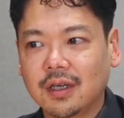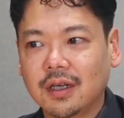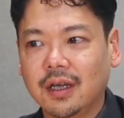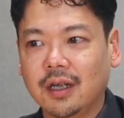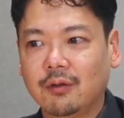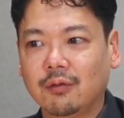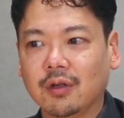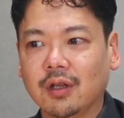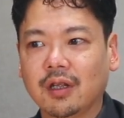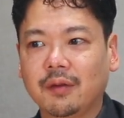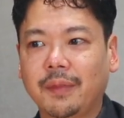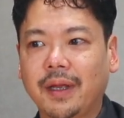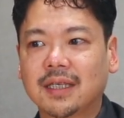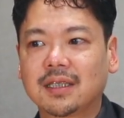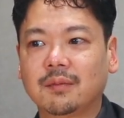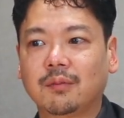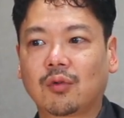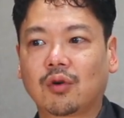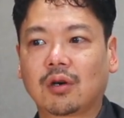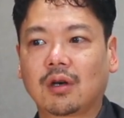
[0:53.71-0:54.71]
It really
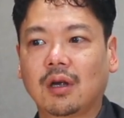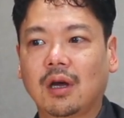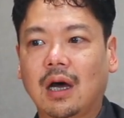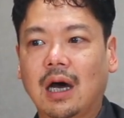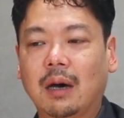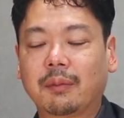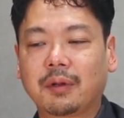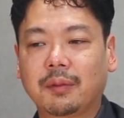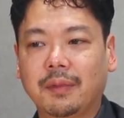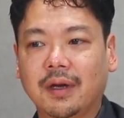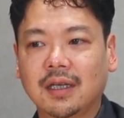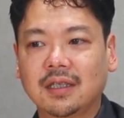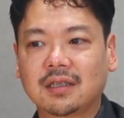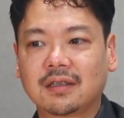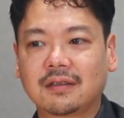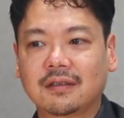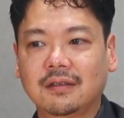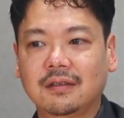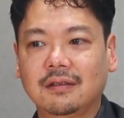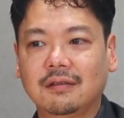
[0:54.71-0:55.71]
makes it more
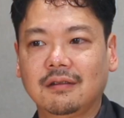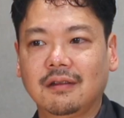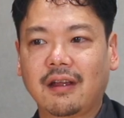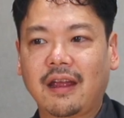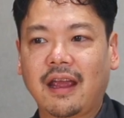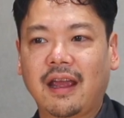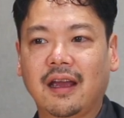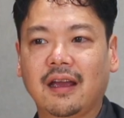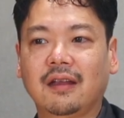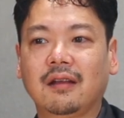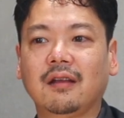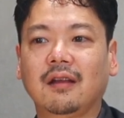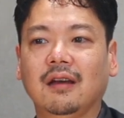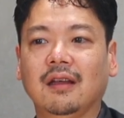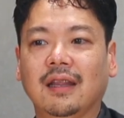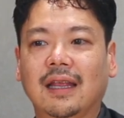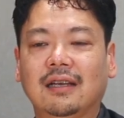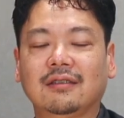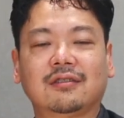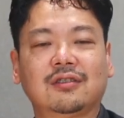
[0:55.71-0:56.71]
optimized and
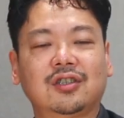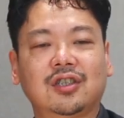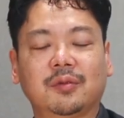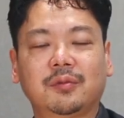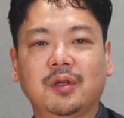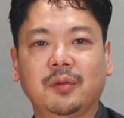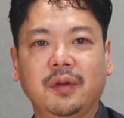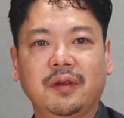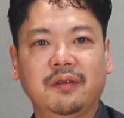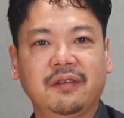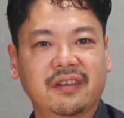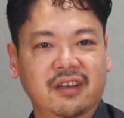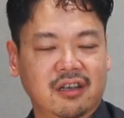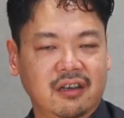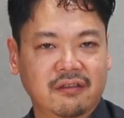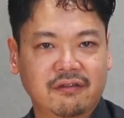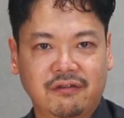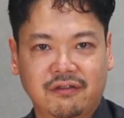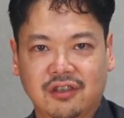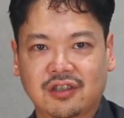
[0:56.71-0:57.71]
allows the chip to be
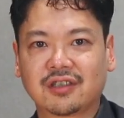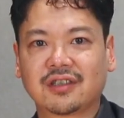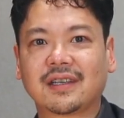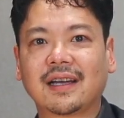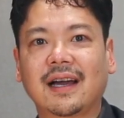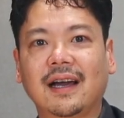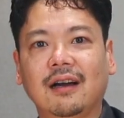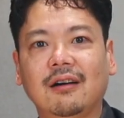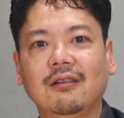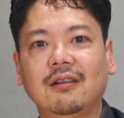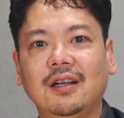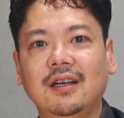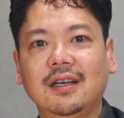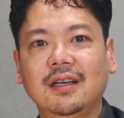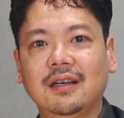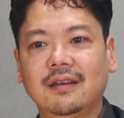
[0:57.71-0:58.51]
very versatile.